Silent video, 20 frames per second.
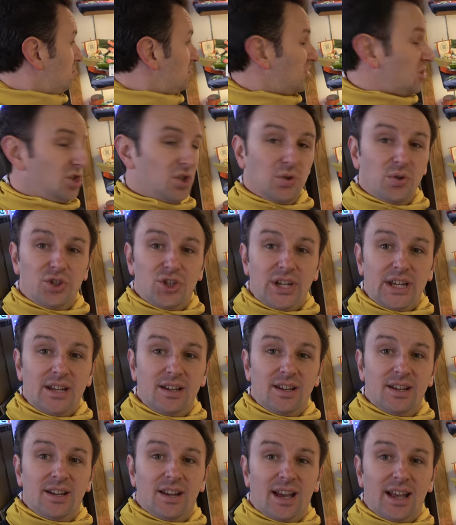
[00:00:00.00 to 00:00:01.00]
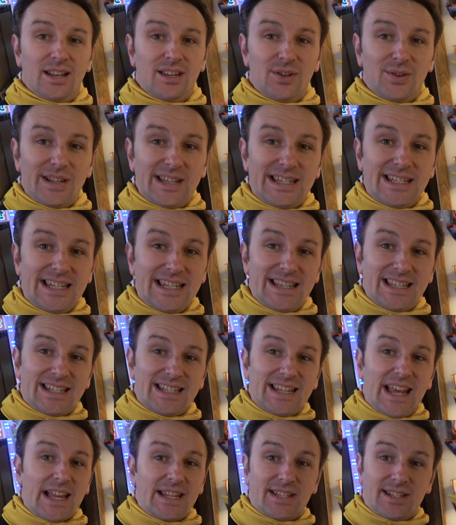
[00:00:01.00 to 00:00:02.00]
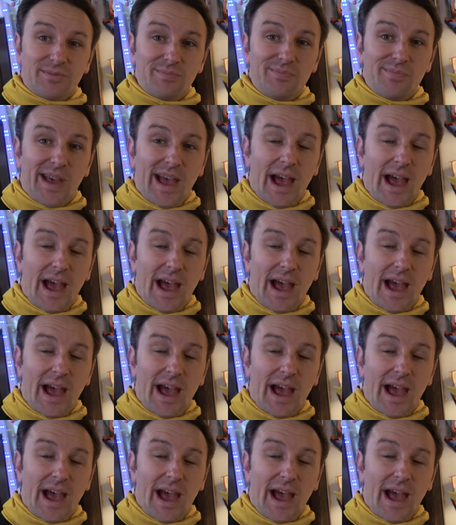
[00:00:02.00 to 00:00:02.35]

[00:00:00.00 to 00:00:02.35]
Sushi, and you can see the sets.